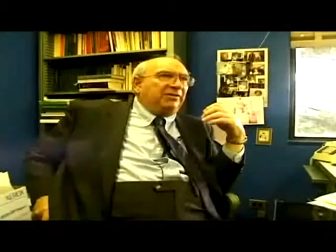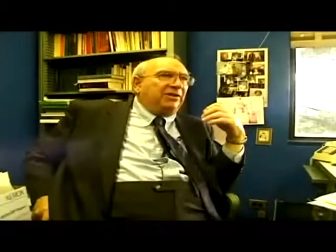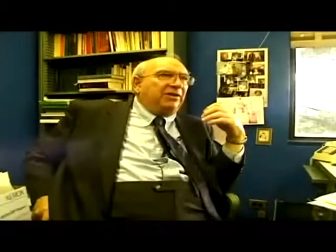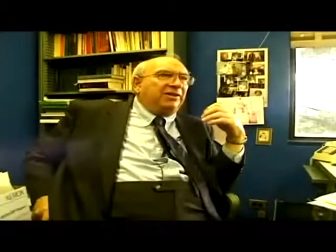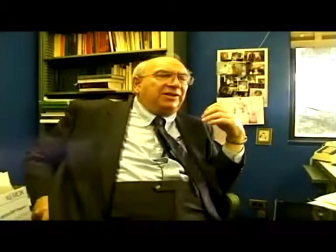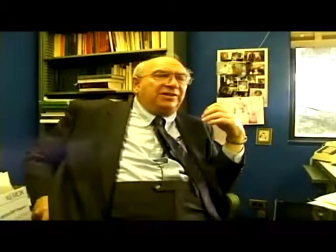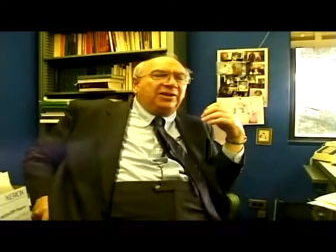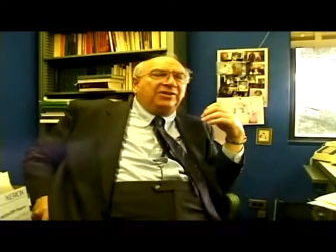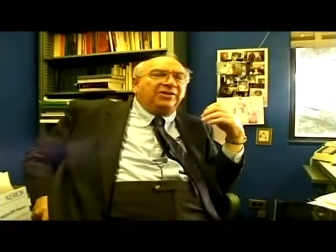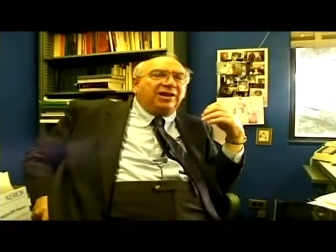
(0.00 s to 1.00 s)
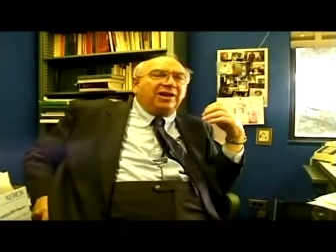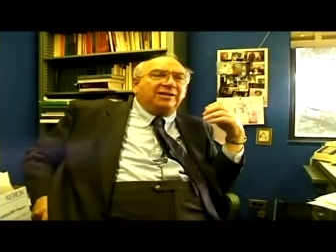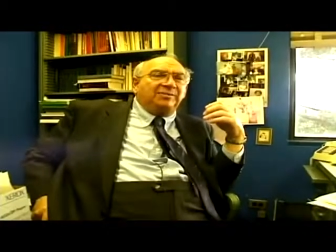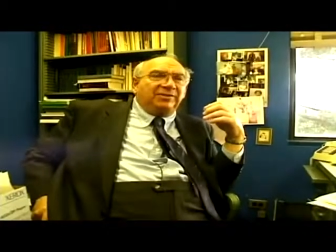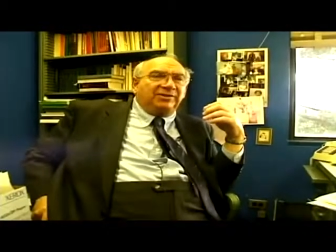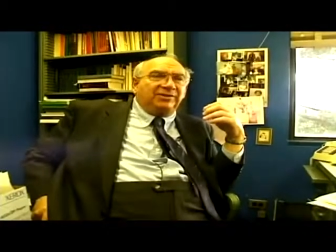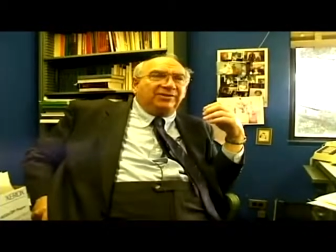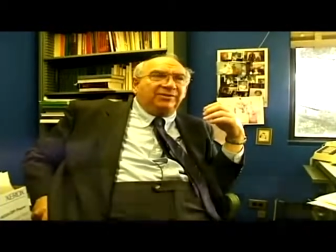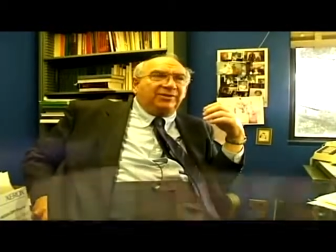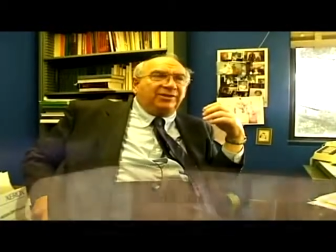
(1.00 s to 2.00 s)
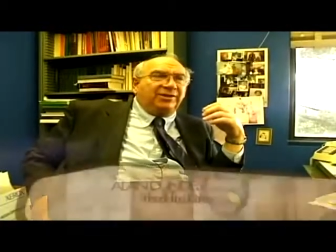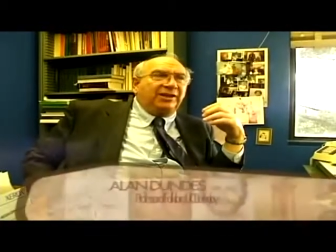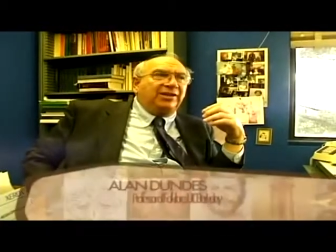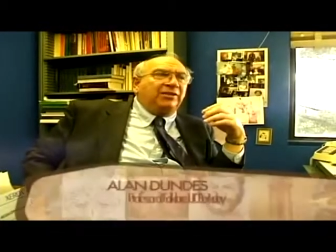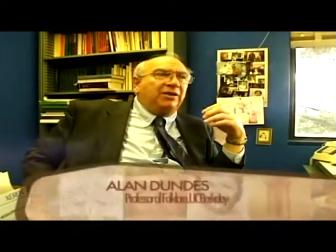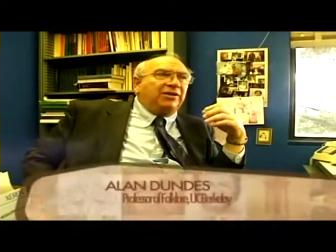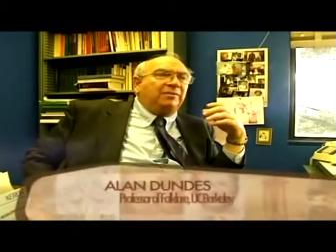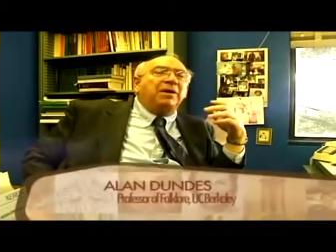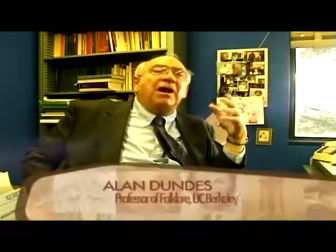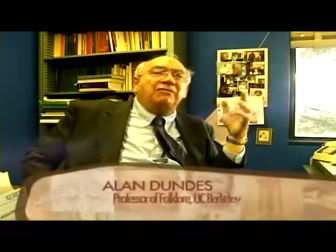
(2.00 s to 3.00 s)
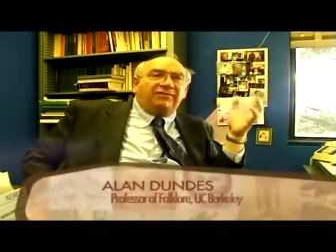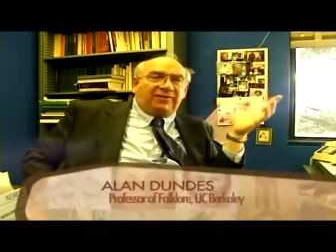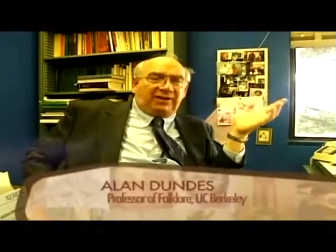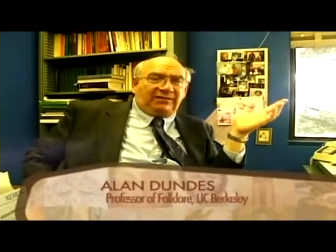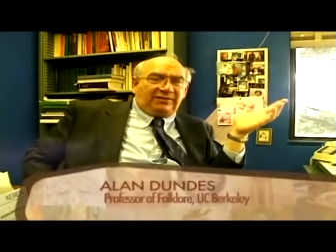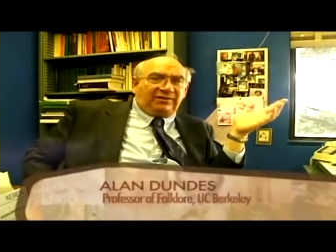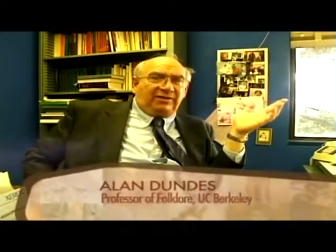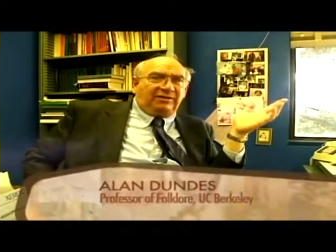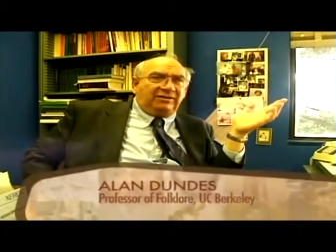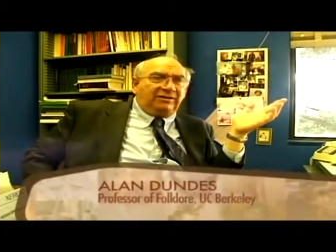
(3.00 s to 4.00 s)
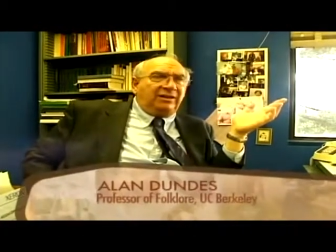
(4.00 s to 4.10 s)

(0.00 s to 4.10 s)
There are these other gospels, which and there are the apocrypha after all.